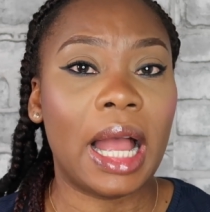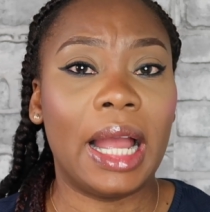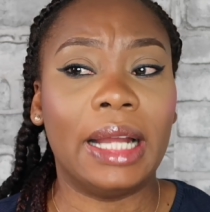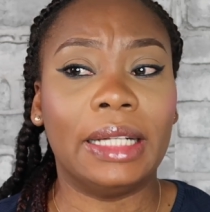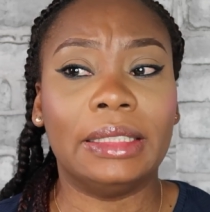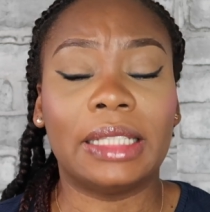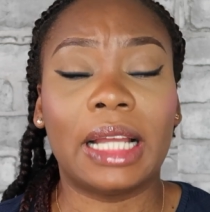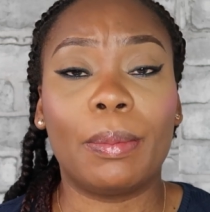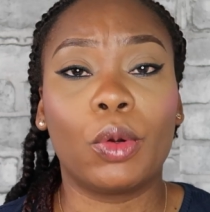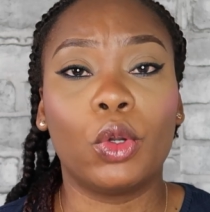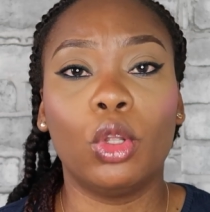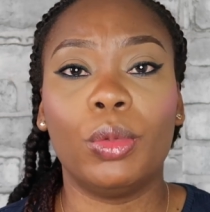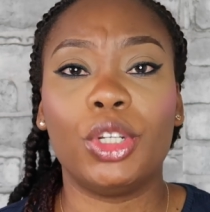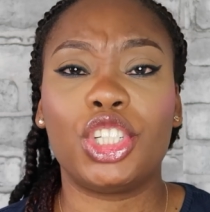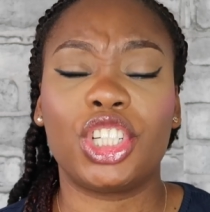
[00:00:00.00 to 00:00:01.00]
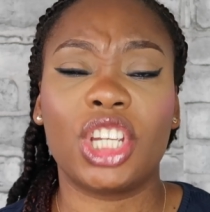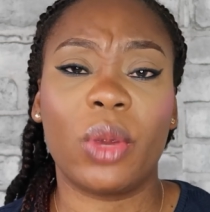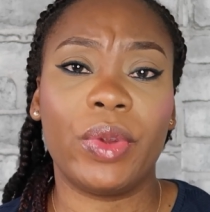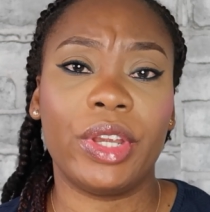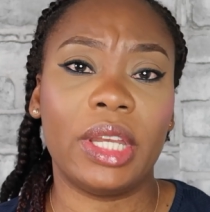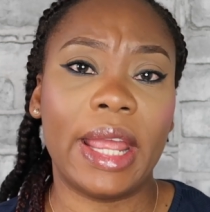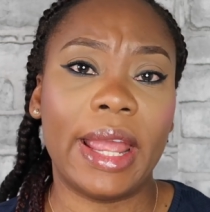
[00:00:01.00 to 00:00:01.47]
And I'm going to be
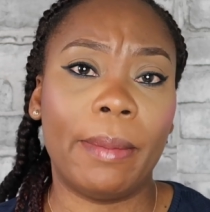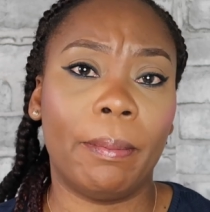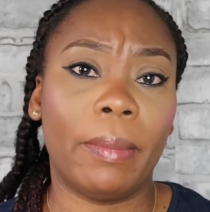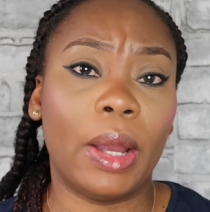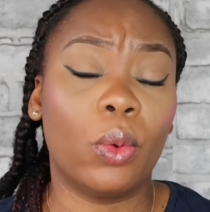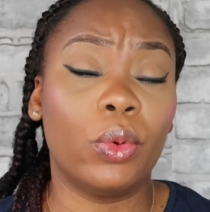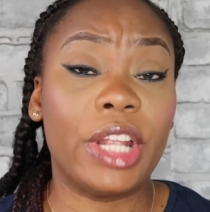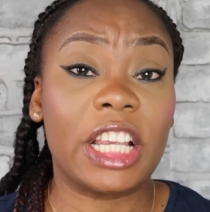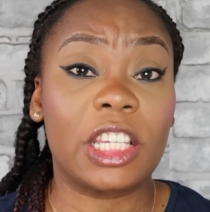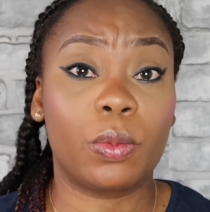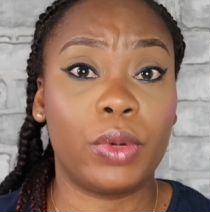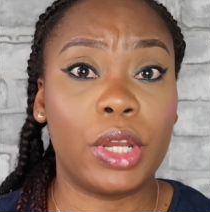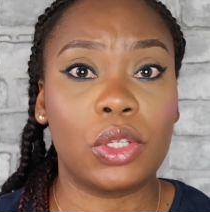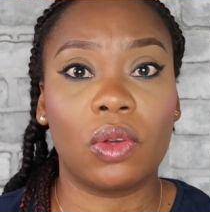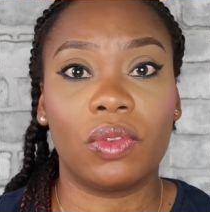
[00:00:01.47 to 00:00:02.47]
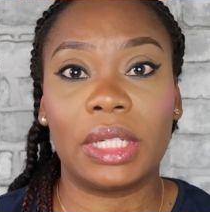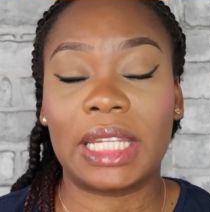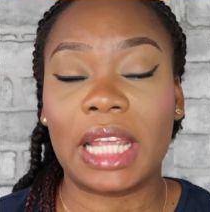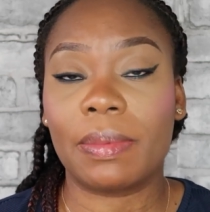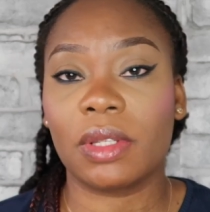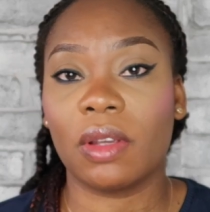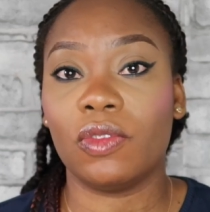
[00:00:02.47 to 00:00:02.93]
sharing my own experience of the
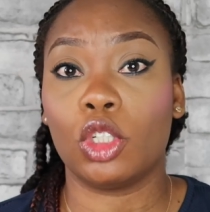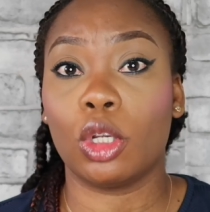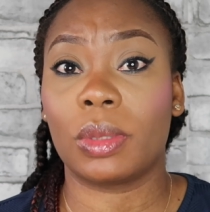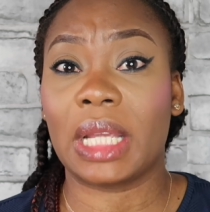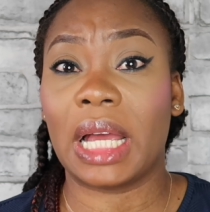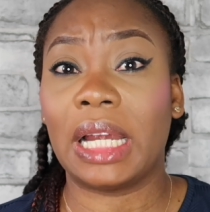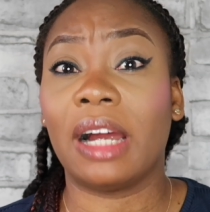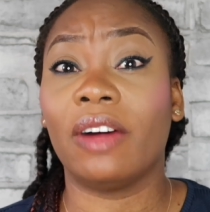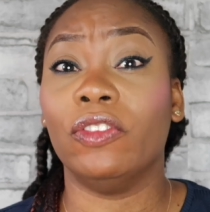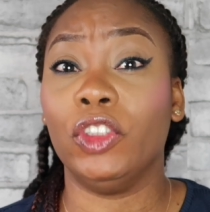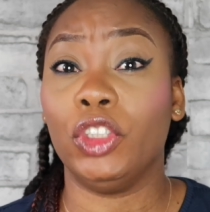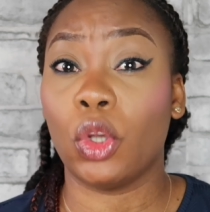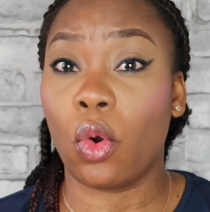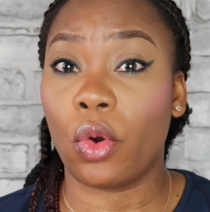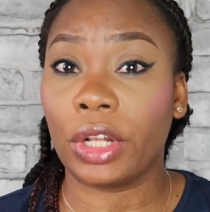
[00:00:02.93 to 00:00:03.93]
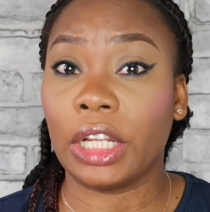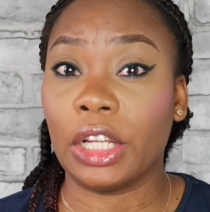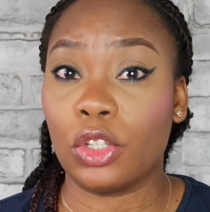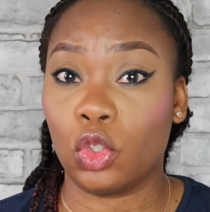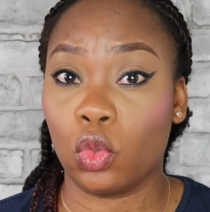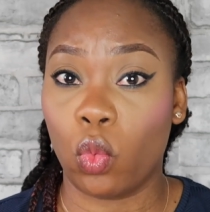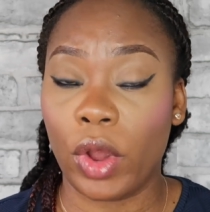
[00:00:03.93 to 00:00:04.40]
types of jobs I have done
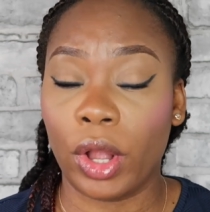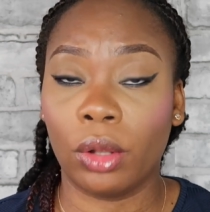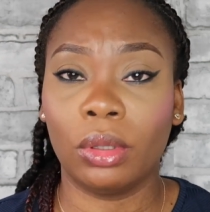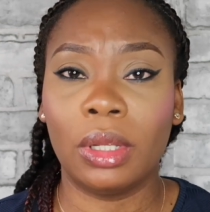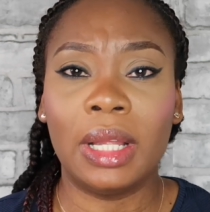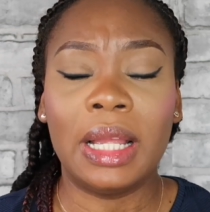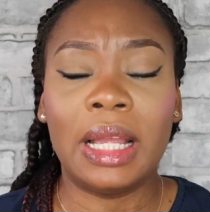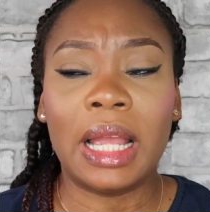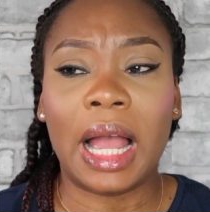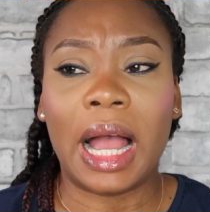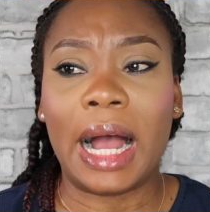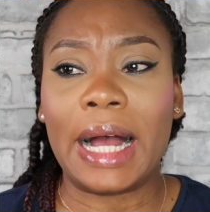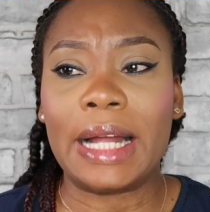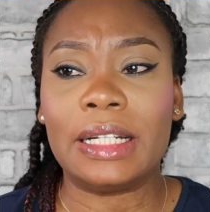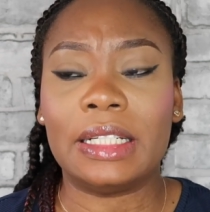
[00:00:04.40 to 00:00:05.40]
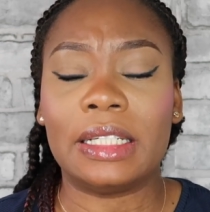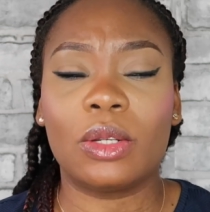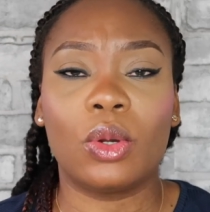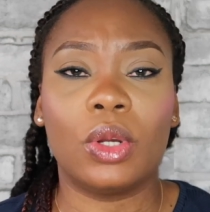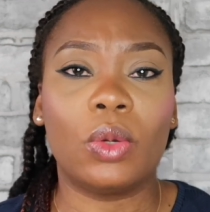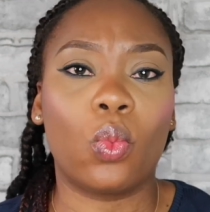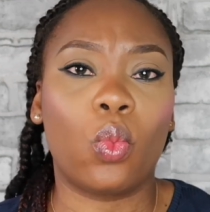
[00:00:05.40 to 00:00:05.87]
as well, and
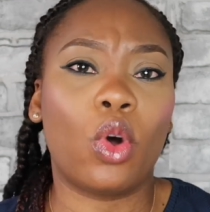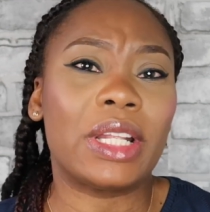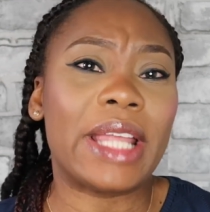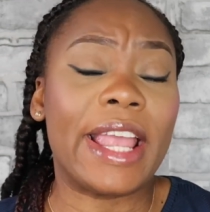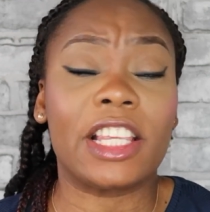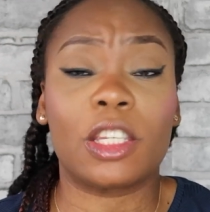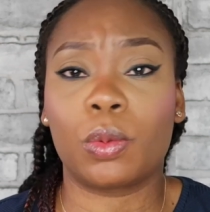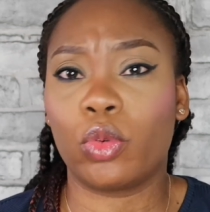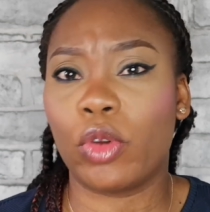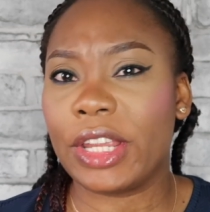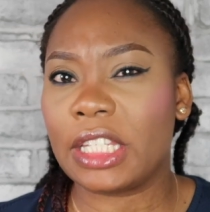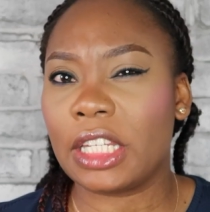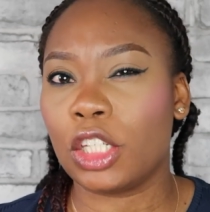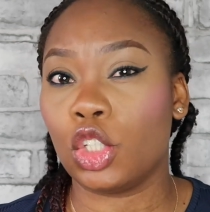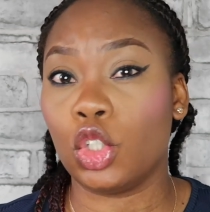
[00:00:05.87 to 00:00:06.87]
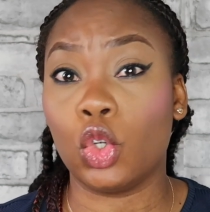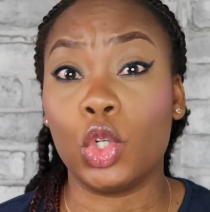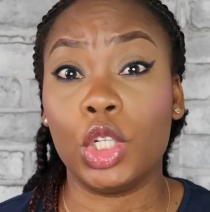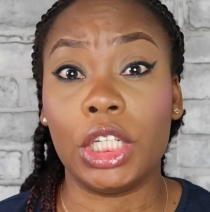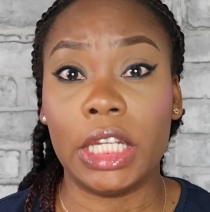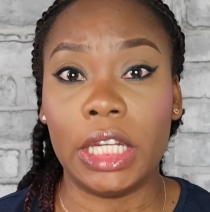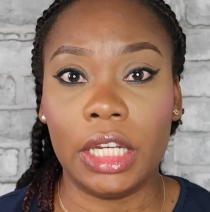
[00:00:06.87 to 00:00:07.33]
what experiences you
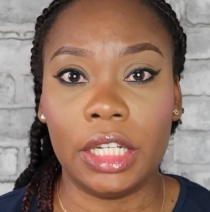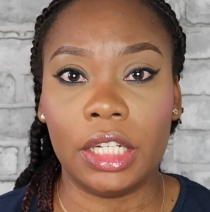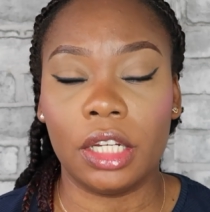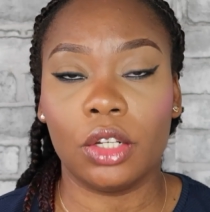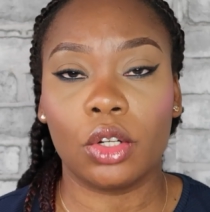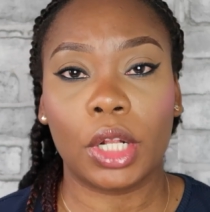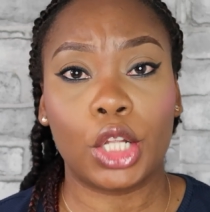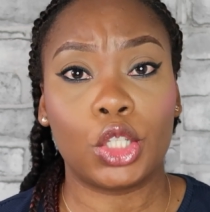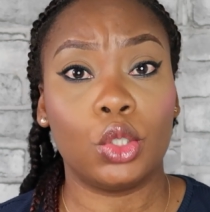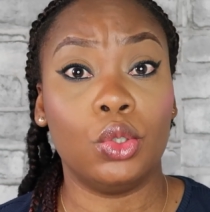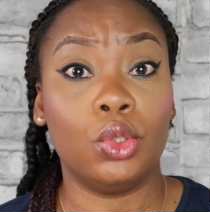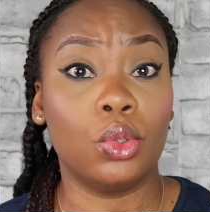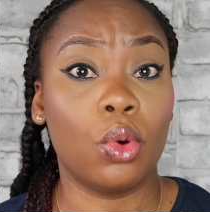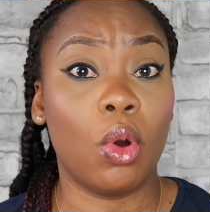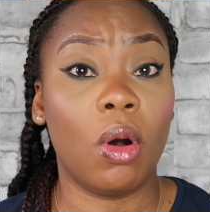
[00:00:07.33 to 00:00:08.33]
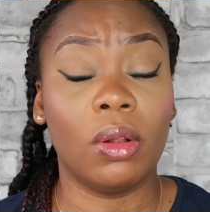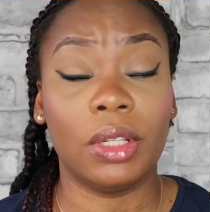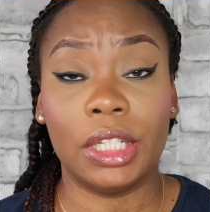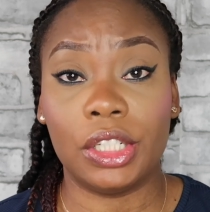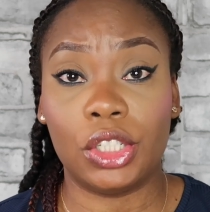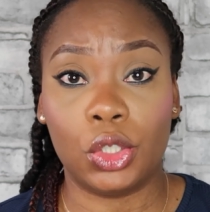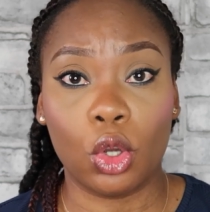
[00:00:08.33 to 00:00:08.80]
need in order to do all
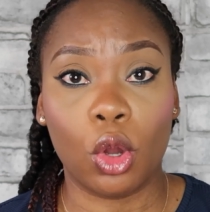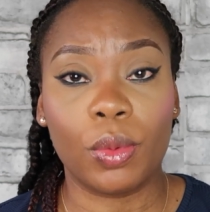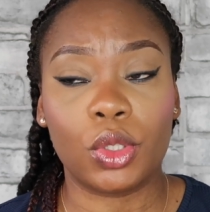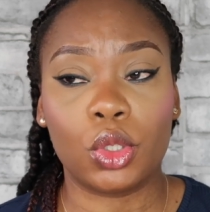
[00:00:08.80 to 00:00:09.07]
these jobs.